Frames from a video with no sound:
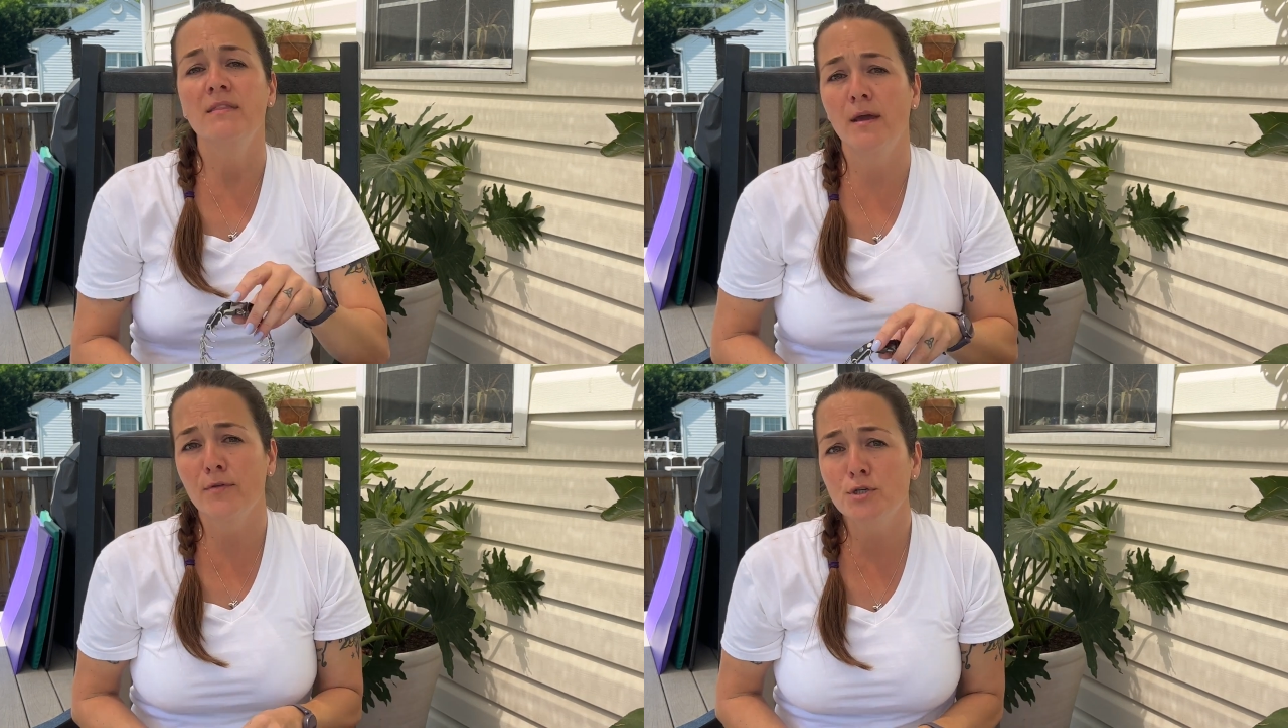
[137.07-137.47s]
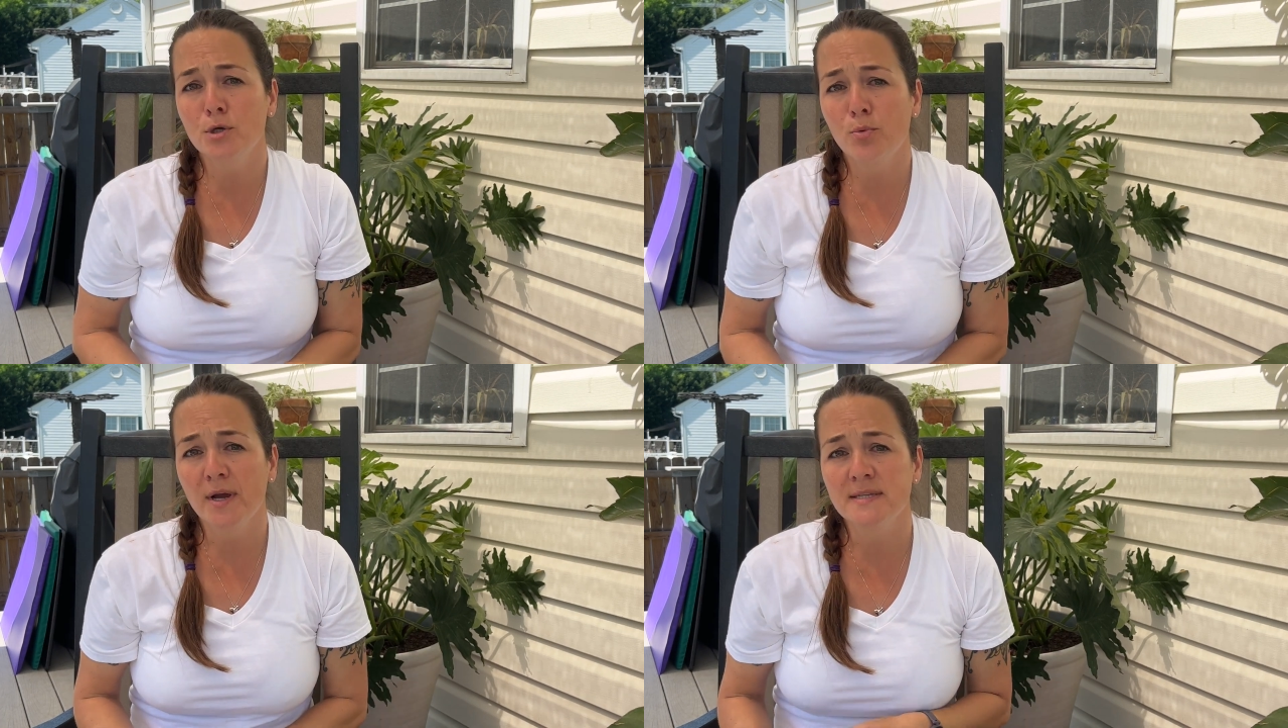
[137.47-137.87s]
The other two
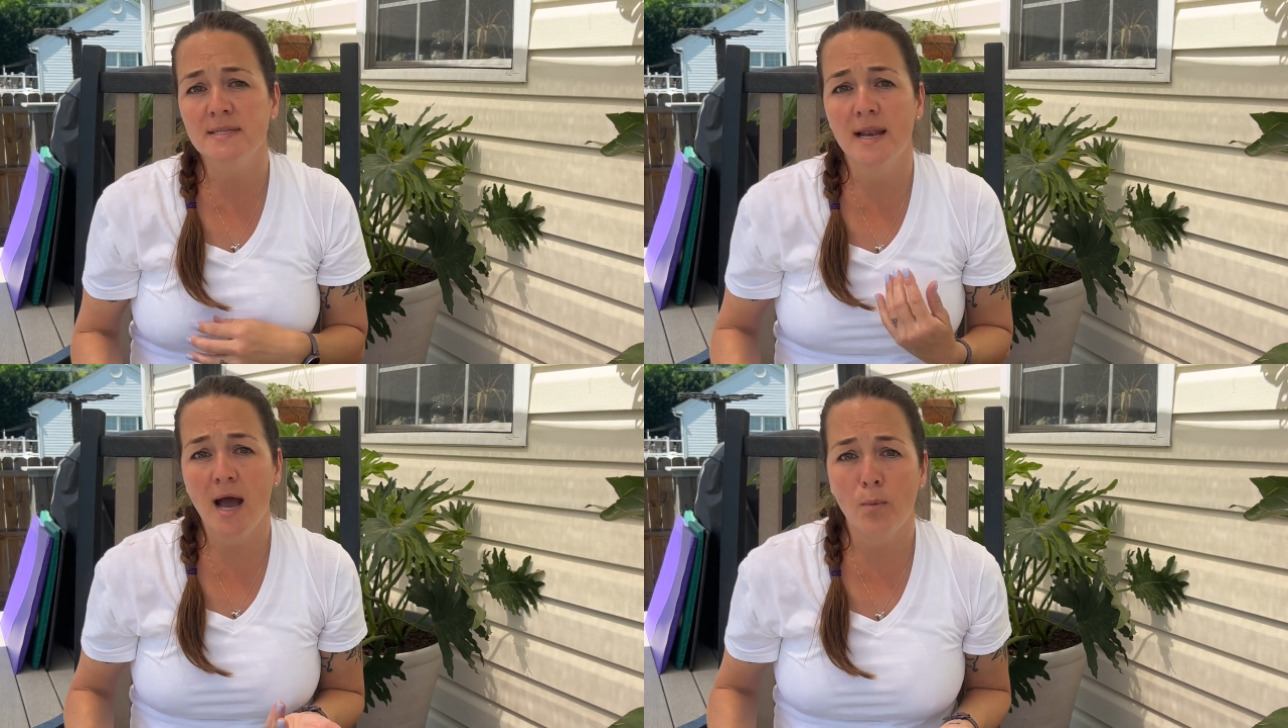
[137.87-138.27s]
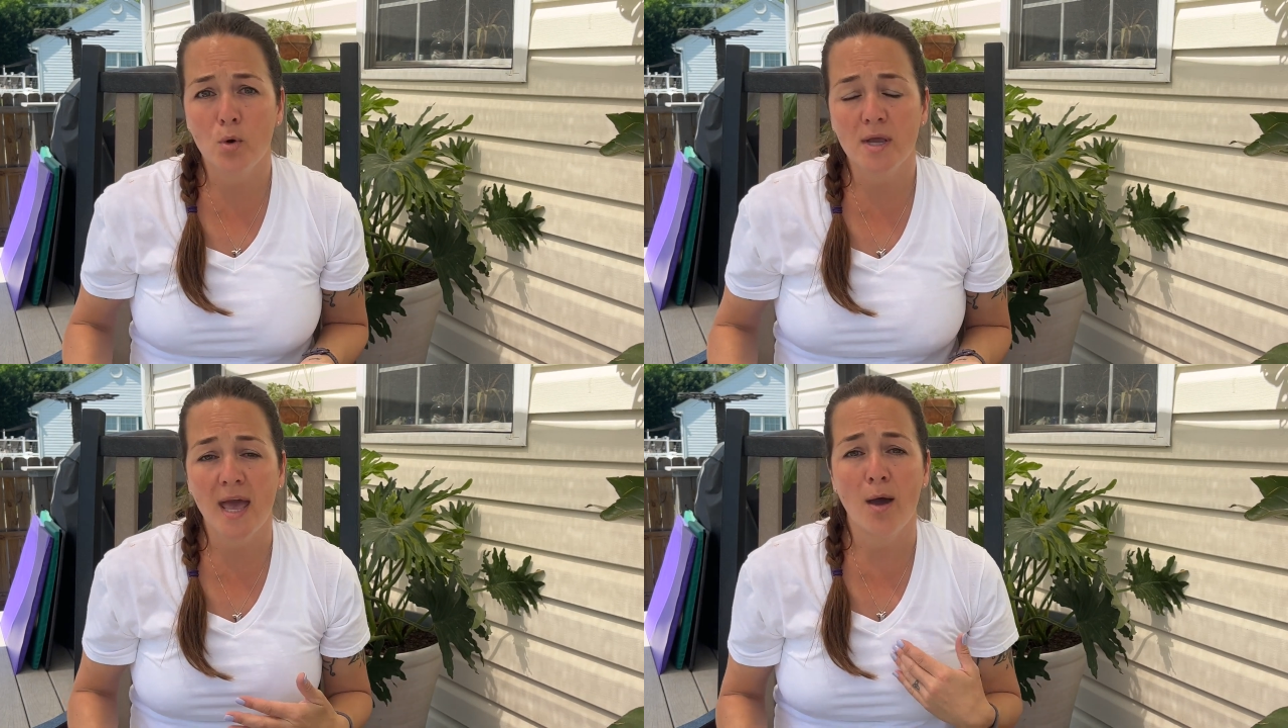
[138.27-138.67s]
brands that I
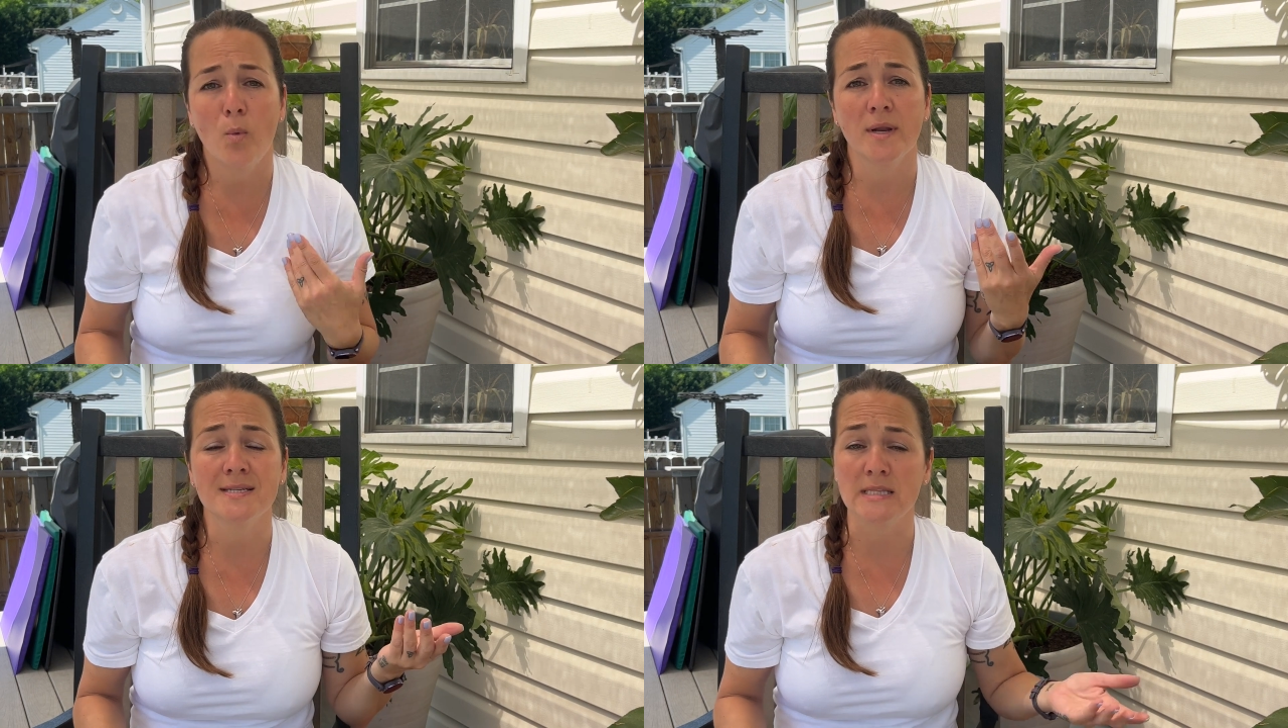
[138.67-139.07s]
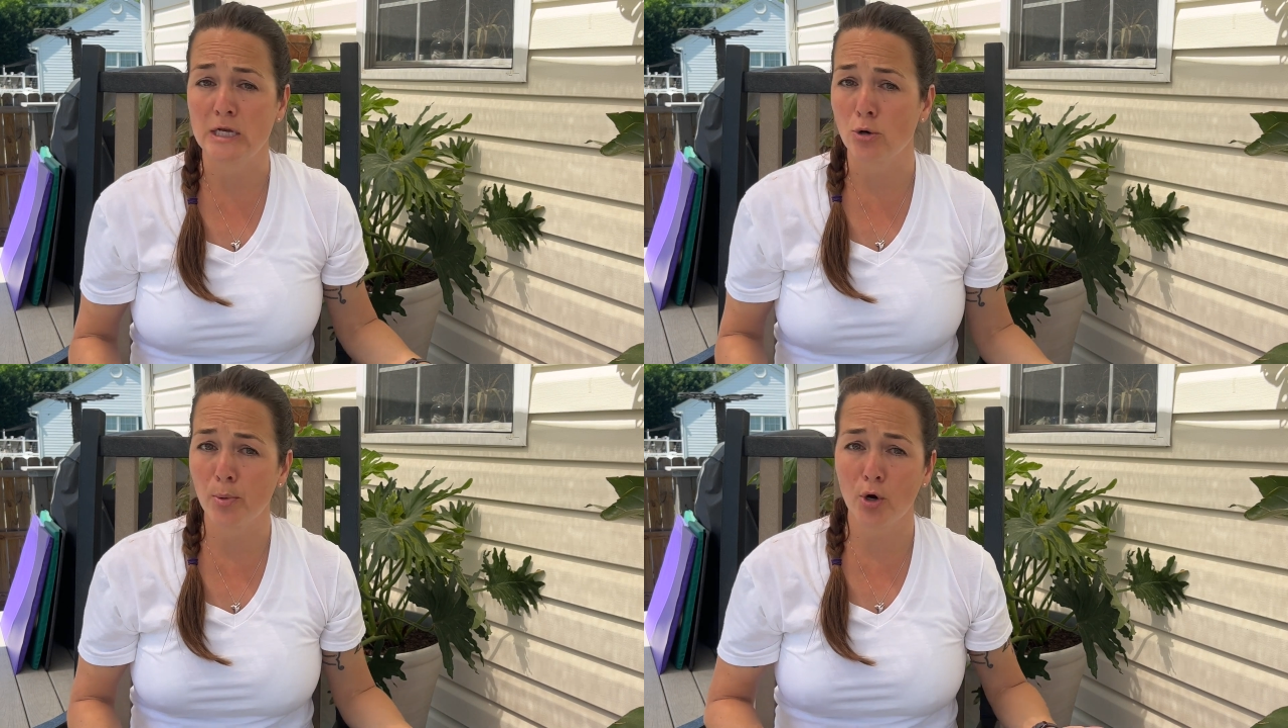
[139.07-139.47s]
will get, one is
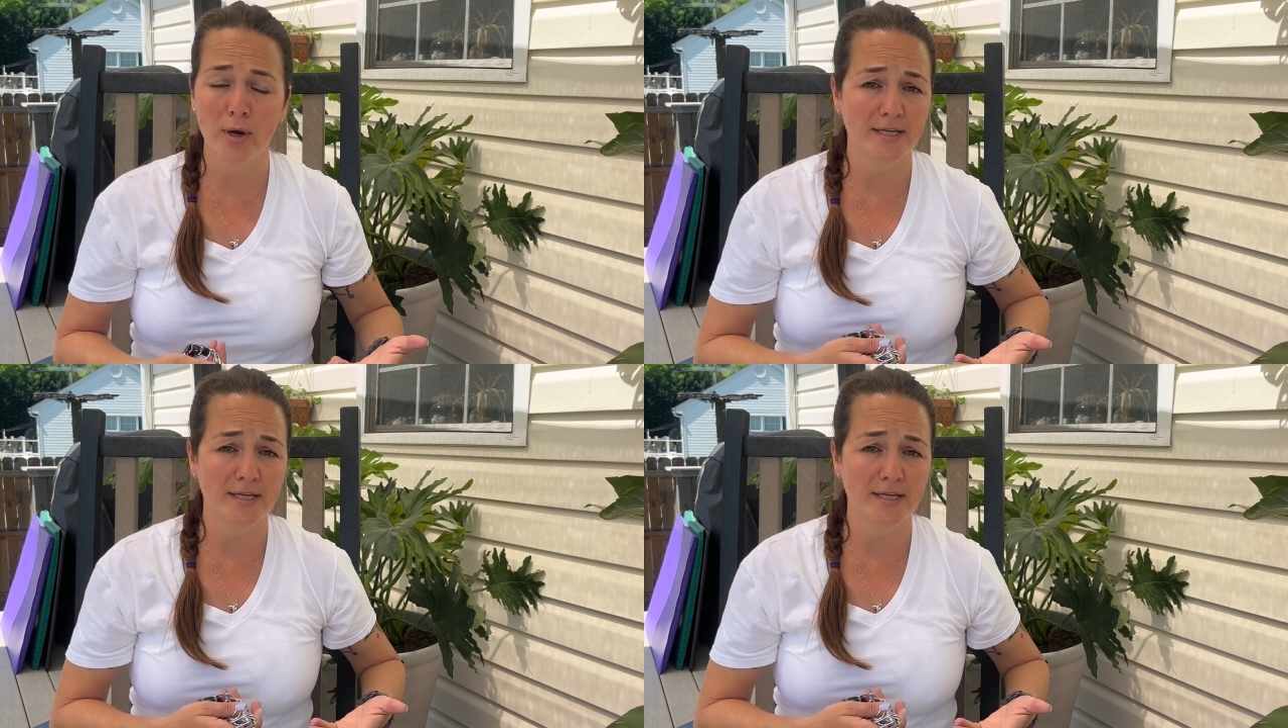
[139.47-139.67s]
Learberg.